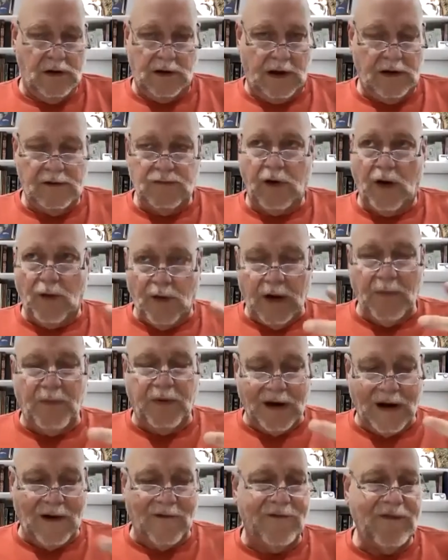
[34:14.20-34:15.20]
That's why we can
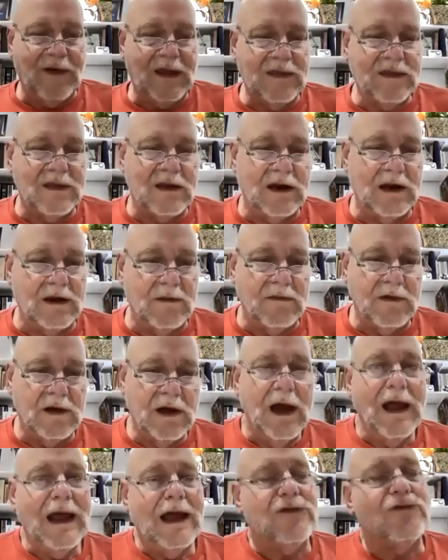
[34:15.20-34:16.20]
put our faith in him.
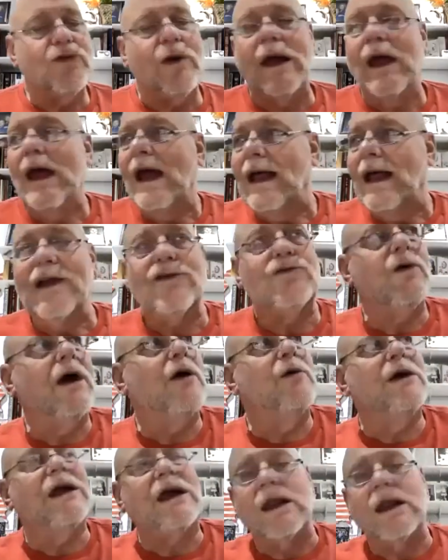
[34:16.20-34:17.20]
That's
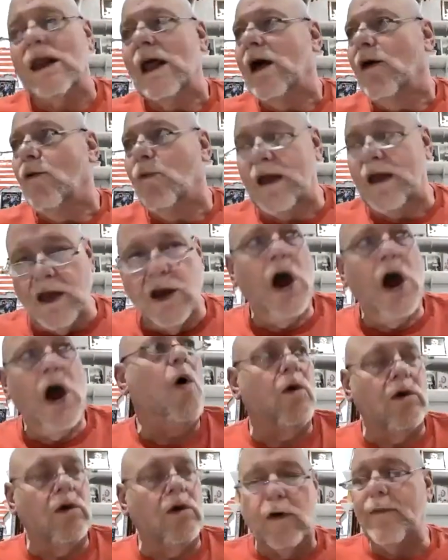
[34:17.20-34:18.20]
why we
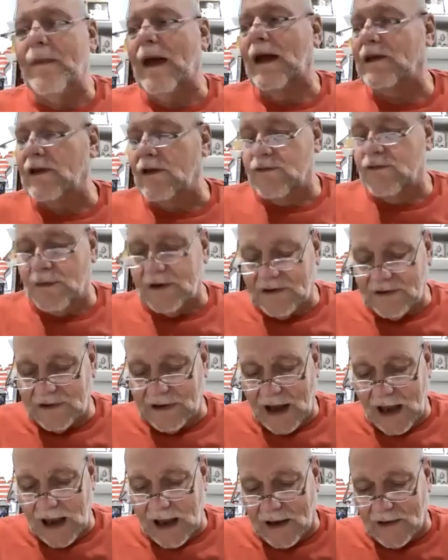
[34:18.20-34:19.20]
know when we make these
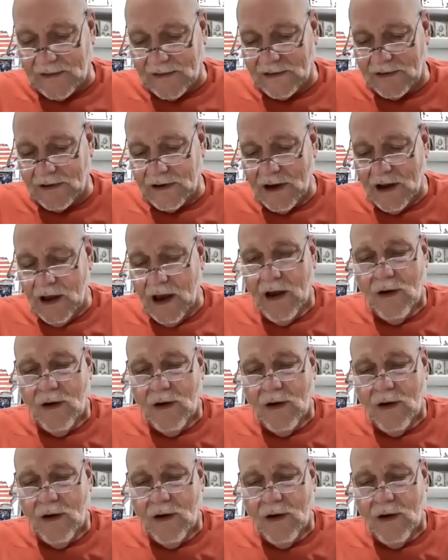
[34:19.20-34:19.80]
mistakes.